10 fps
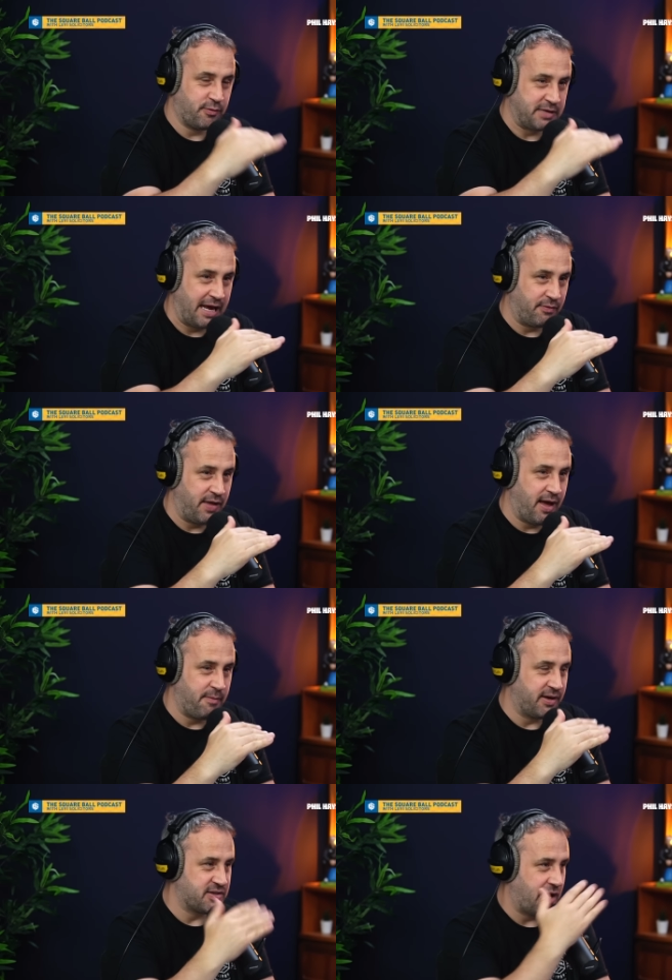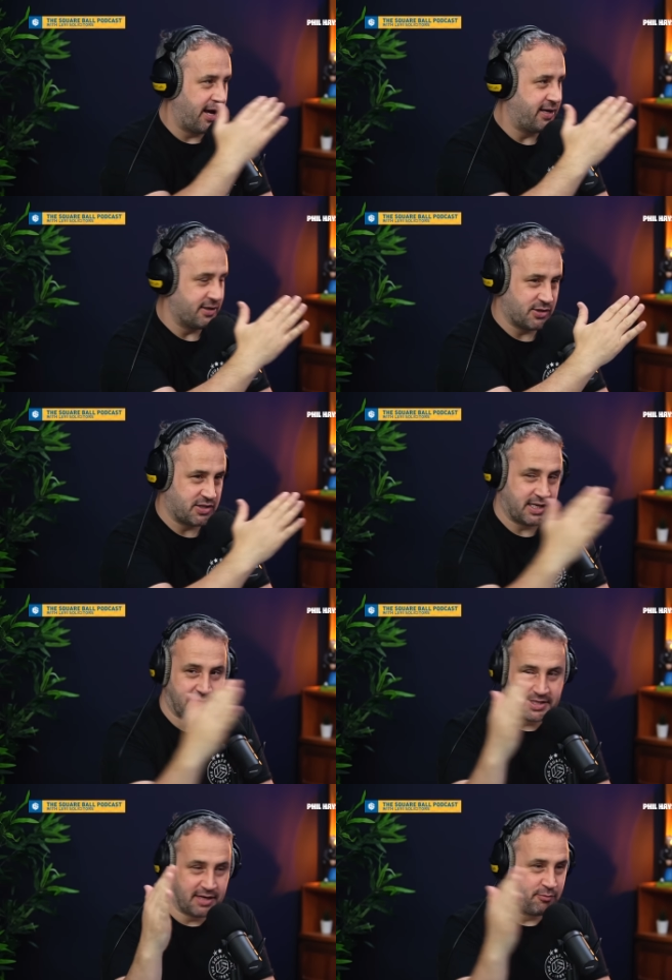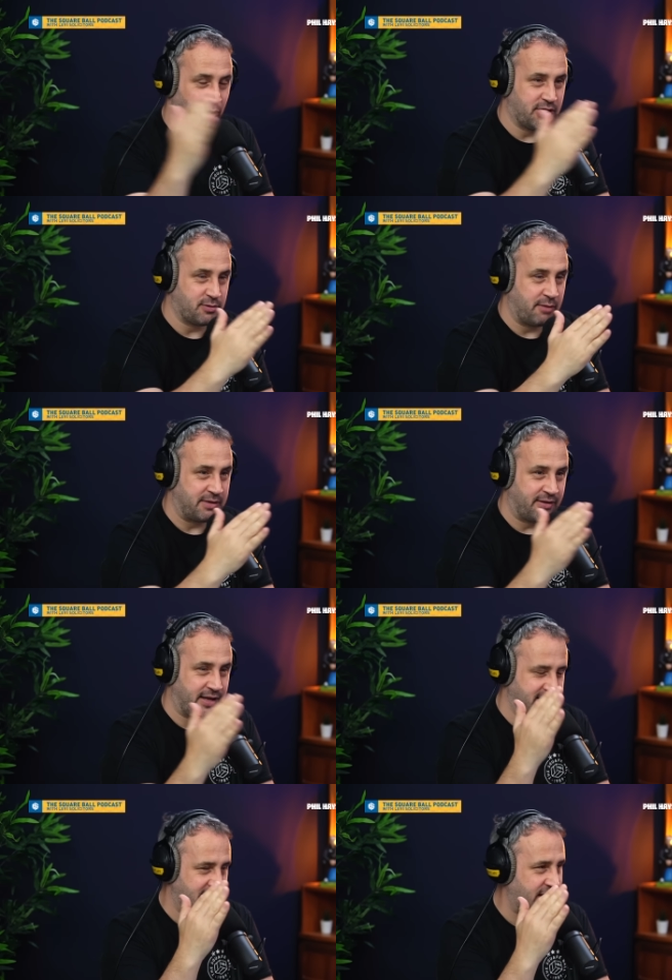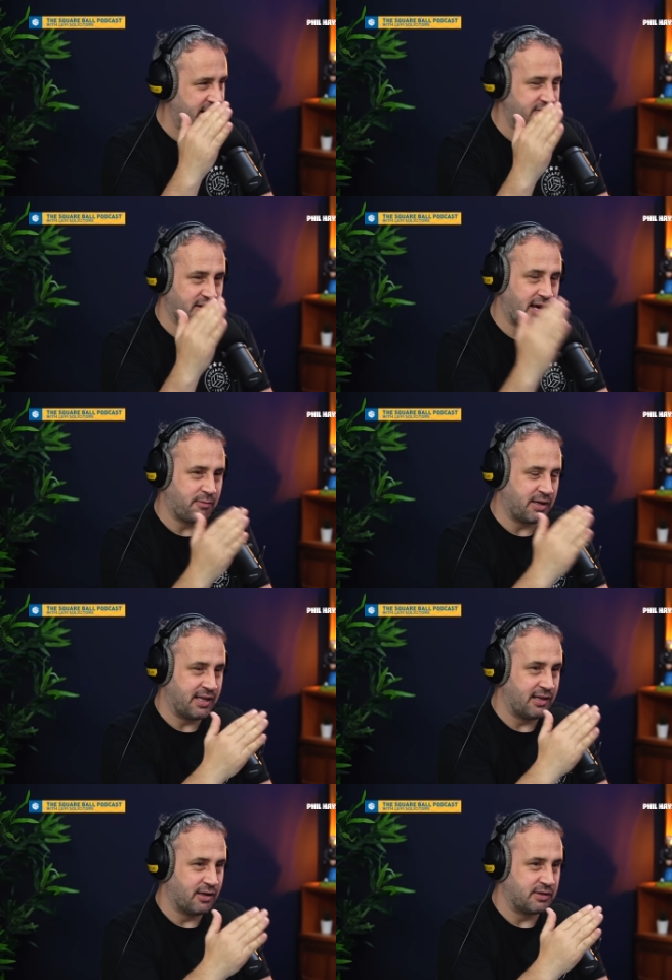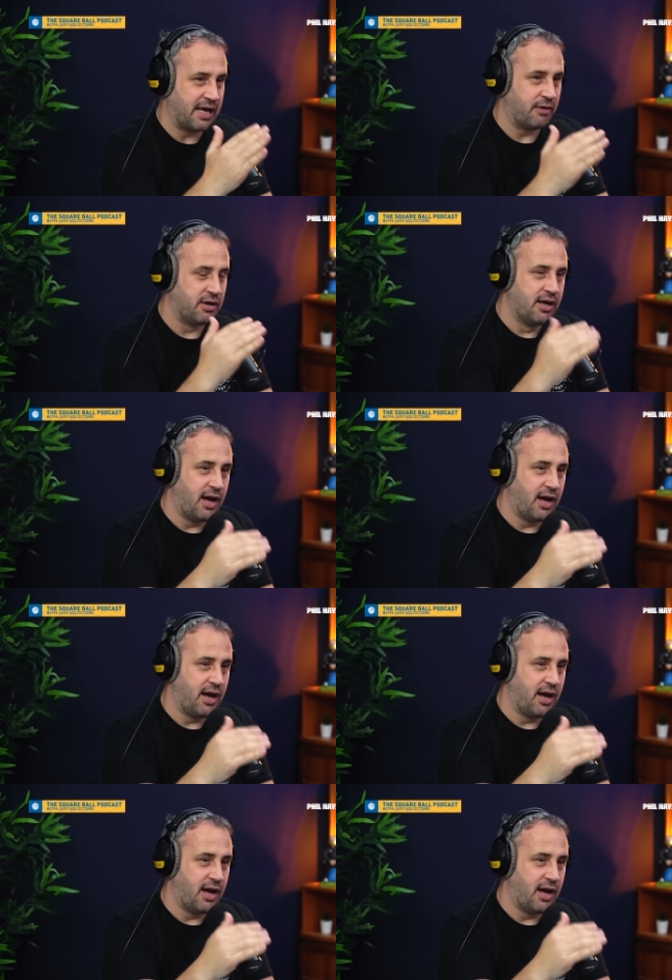down there, because I can just see a sea of bodies when I'm down there. Because I never like being that low down.